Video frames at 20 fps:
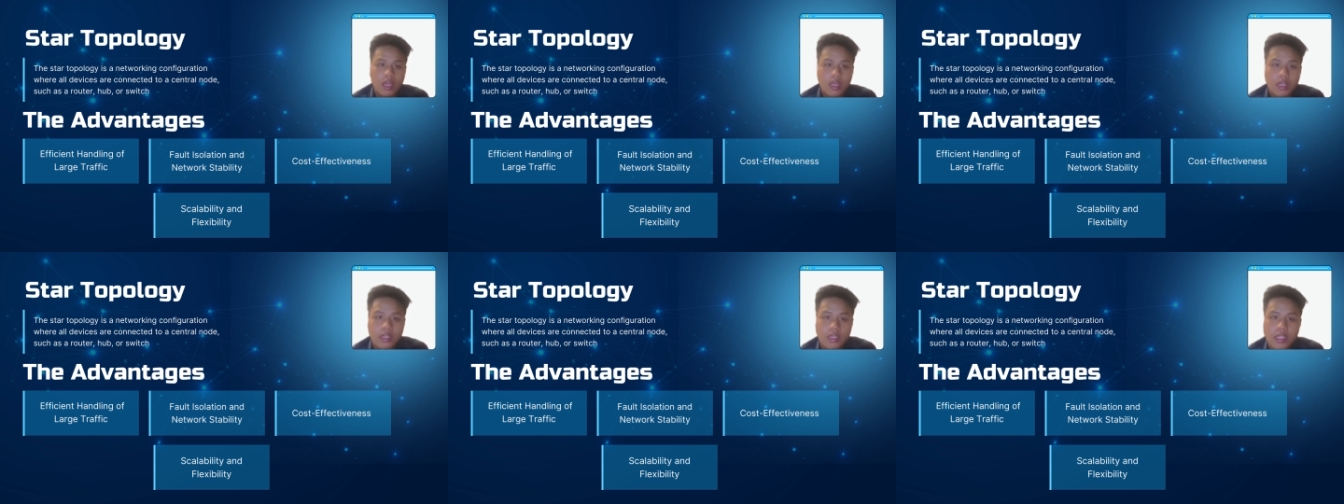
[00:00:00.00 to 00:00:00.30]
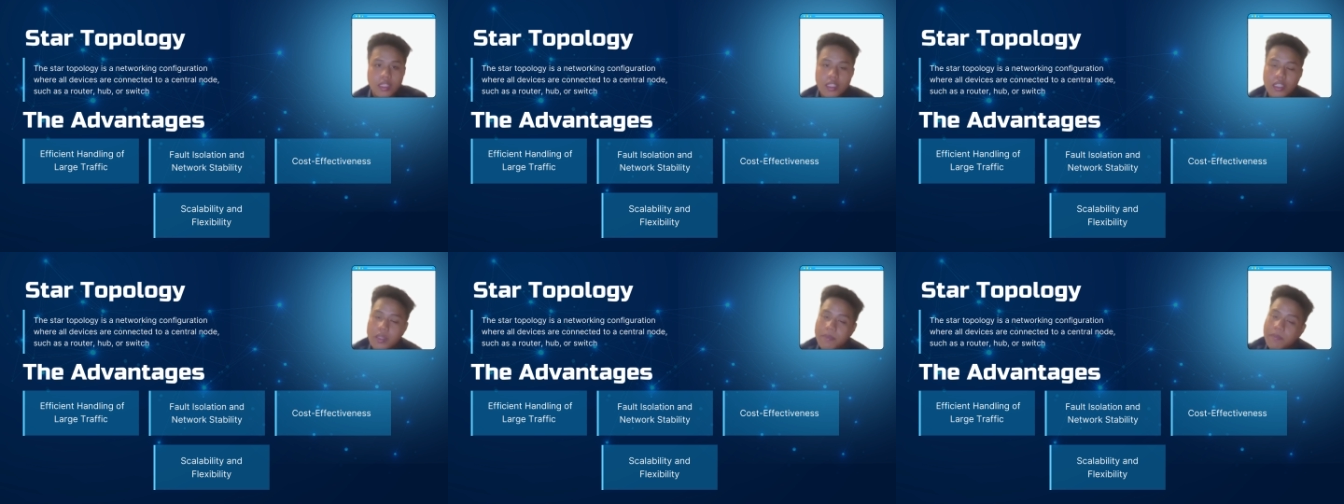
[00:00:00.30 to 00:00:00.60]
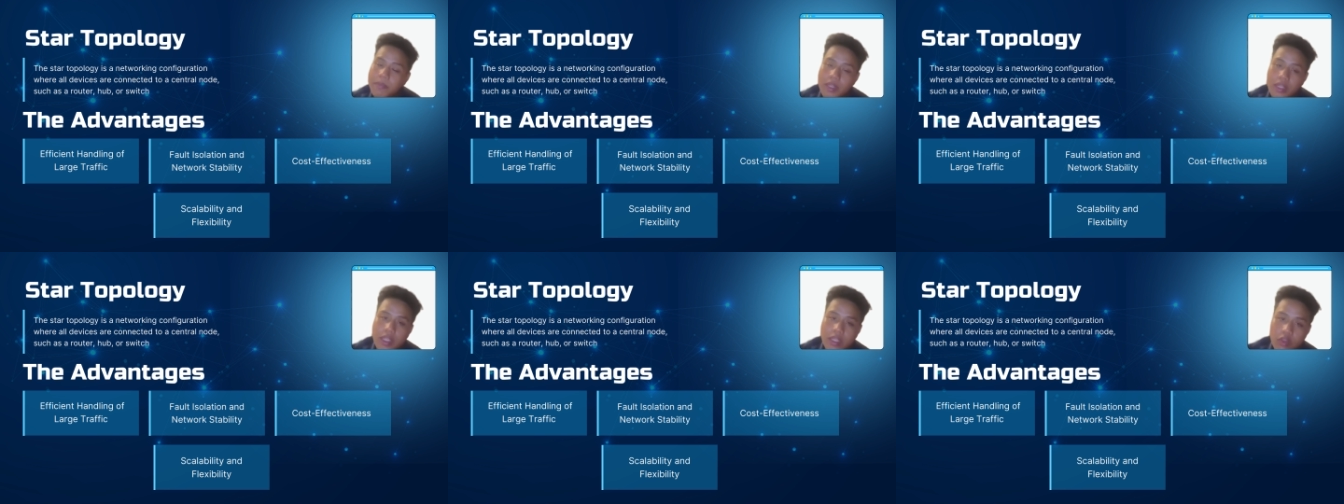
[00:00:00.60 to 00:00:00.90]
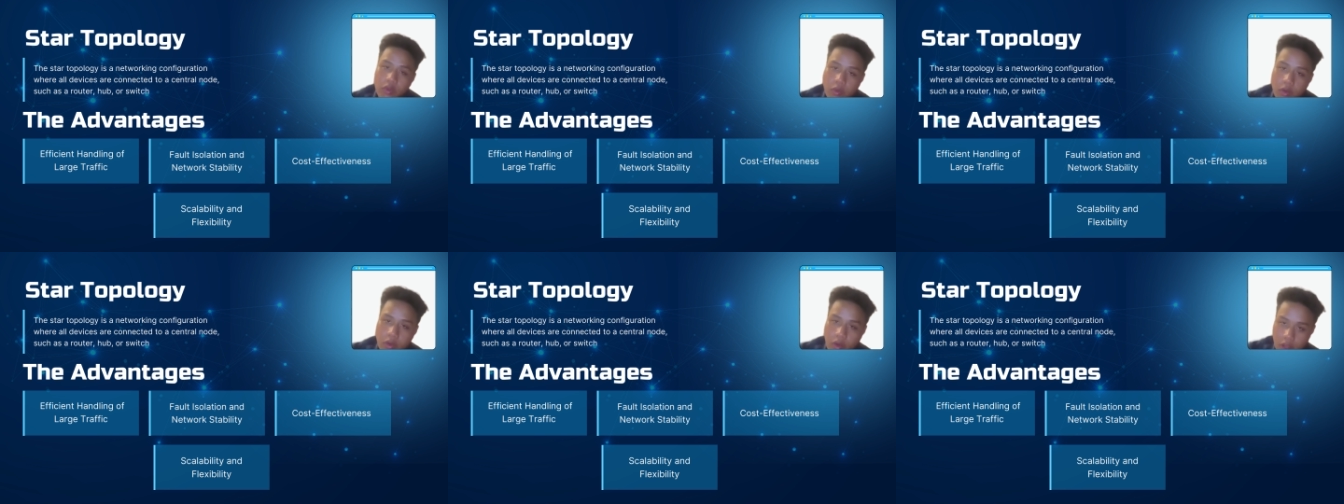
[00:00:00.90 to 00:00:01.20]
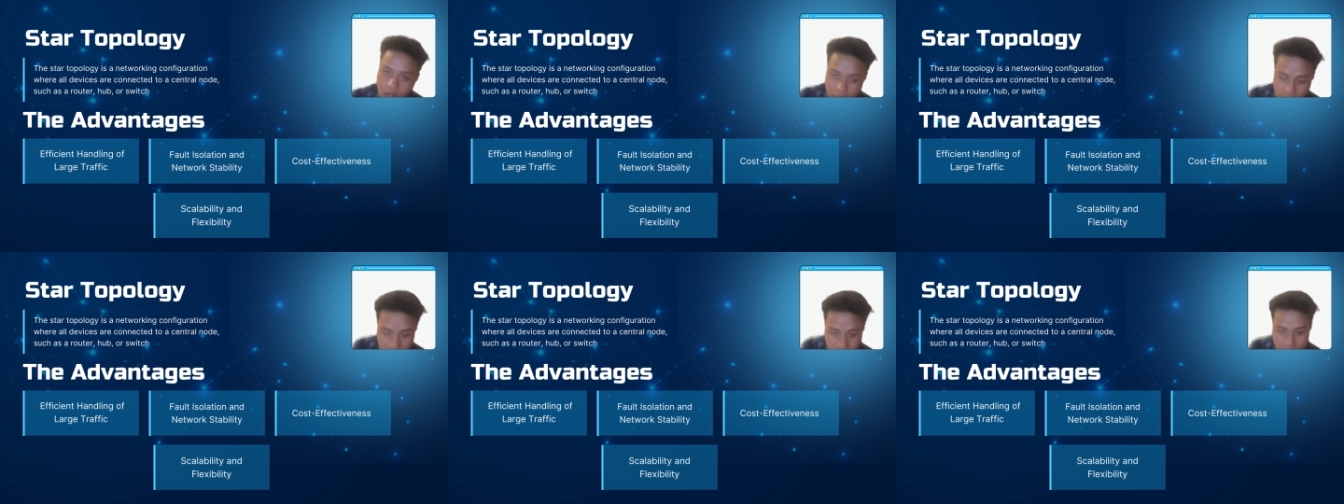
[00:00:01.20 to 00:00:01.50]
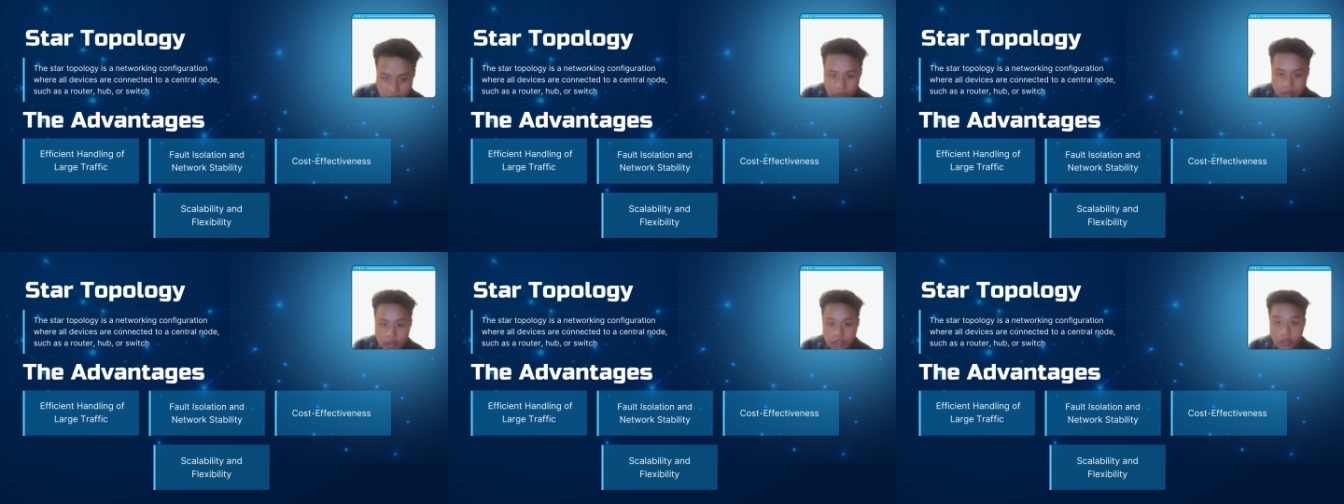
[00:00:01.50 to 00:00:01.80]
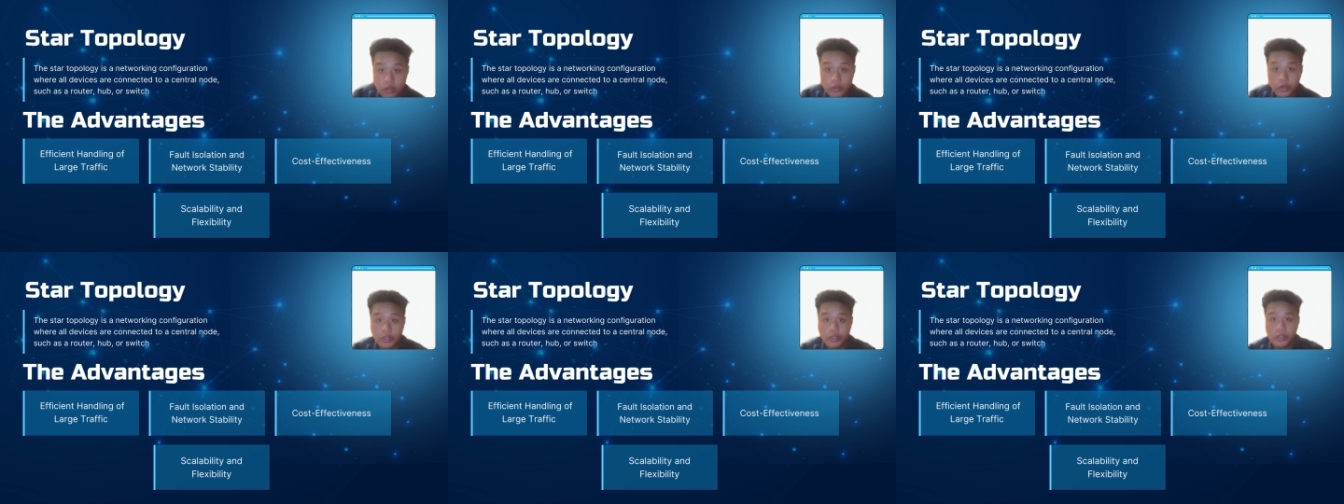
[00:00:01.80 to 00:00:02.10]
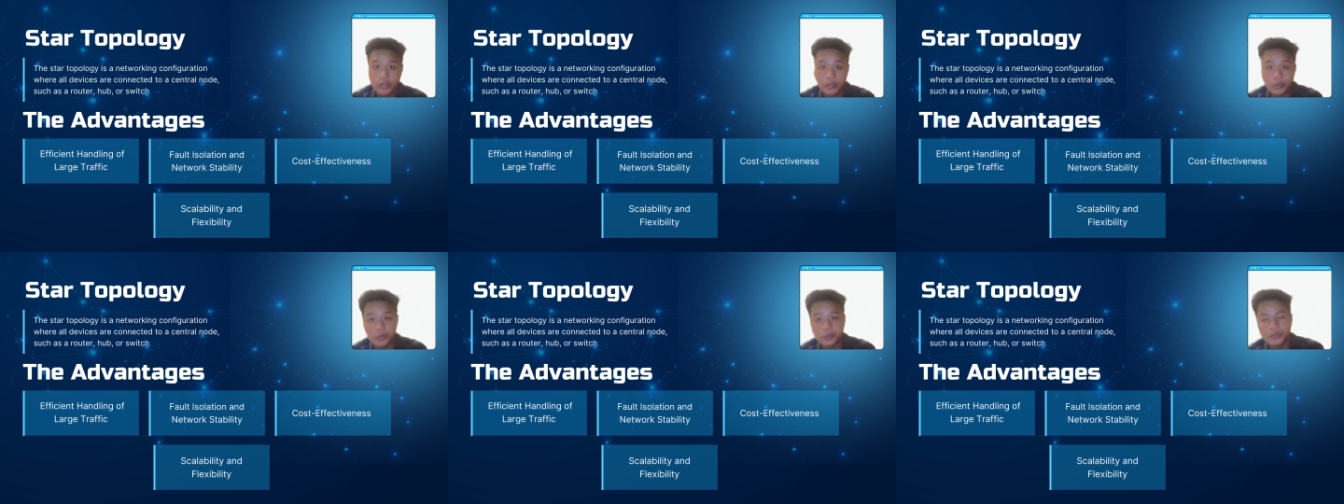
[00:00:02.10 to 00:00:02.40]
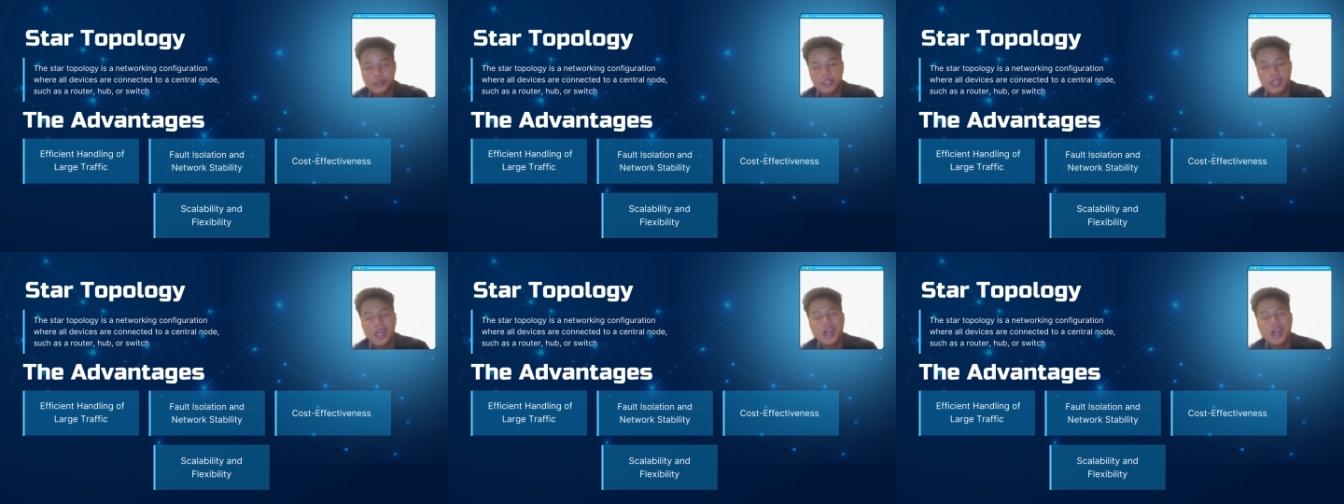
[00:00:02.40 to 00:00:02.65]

This simply to connectivity reduce